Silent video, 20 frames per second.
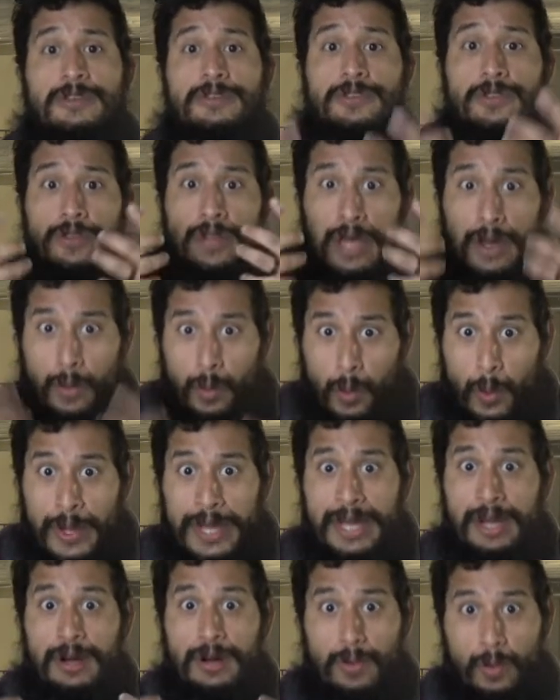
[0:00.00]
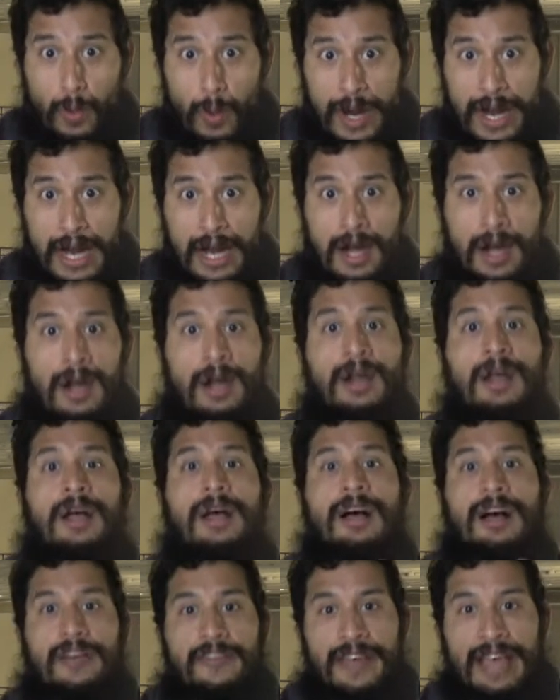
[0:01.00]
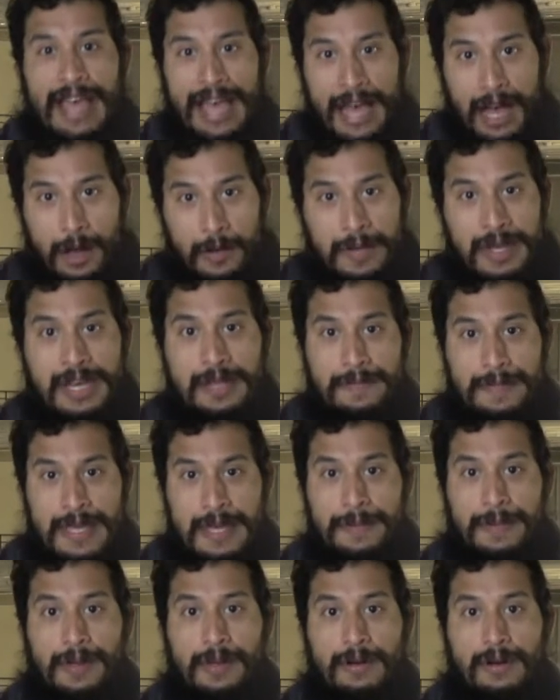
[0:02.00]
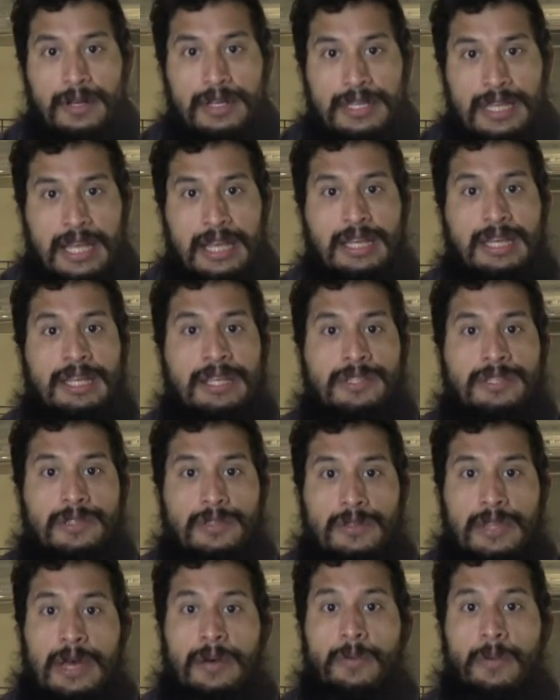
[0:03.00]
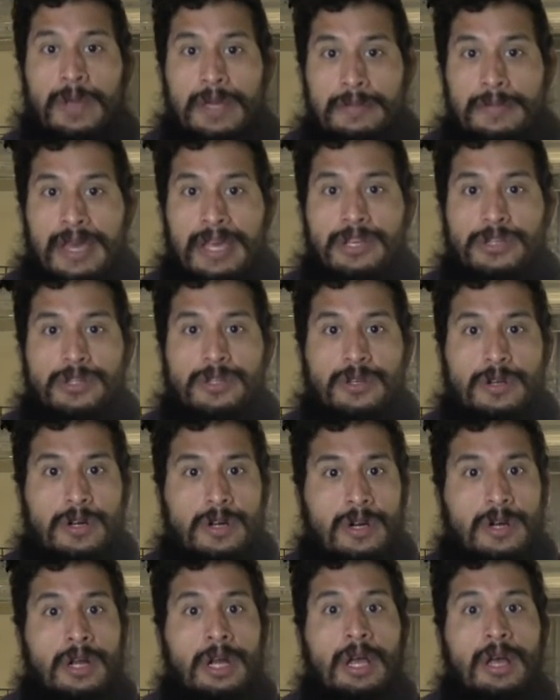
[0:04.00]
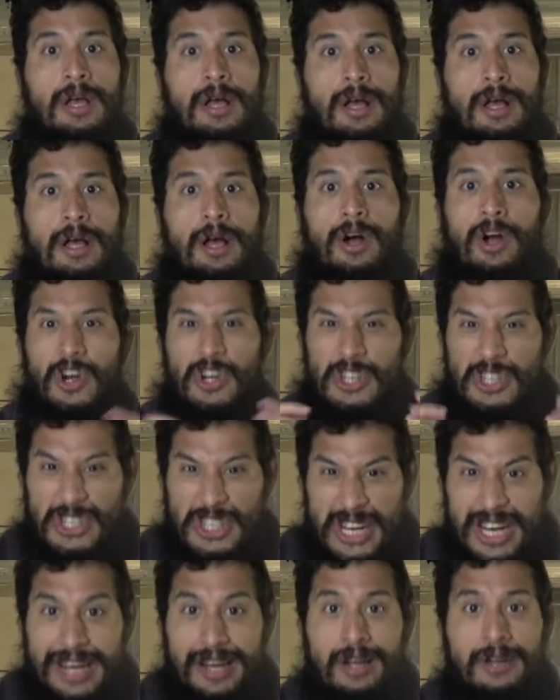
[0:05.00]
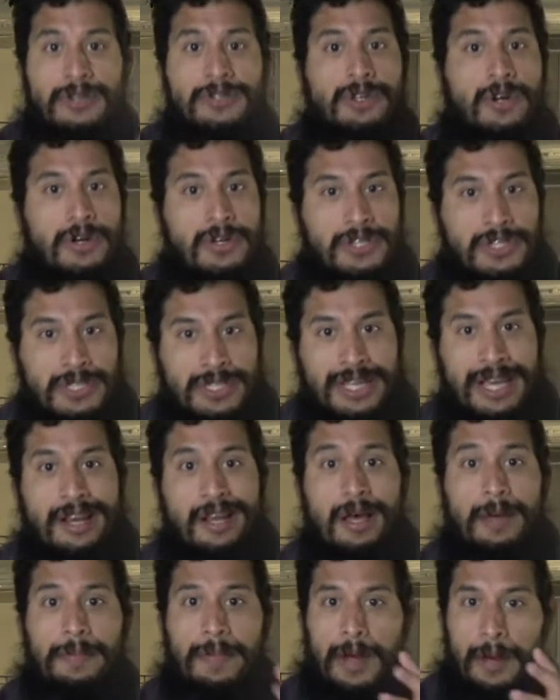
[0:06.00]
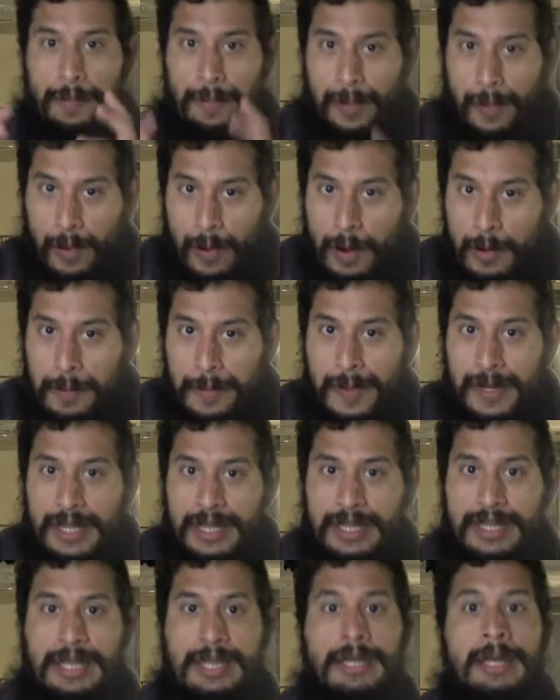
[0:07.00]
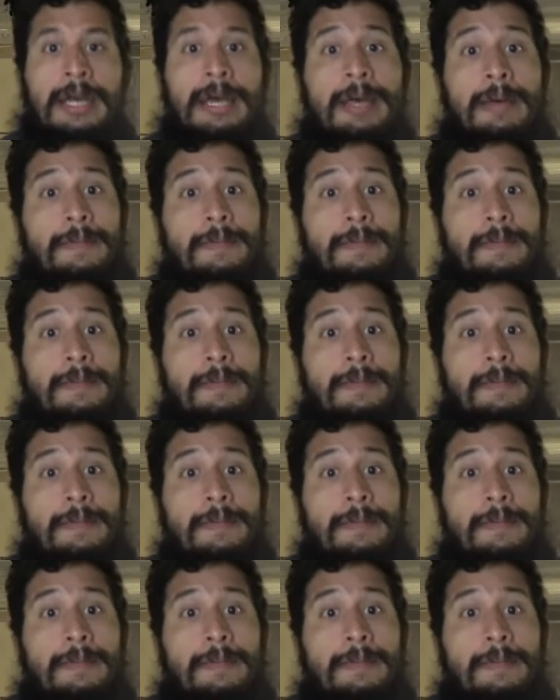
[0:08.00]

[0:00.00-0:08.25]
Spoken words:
so that we're aware of how many people are attending, so that we make sure our chairs are set up appropriately,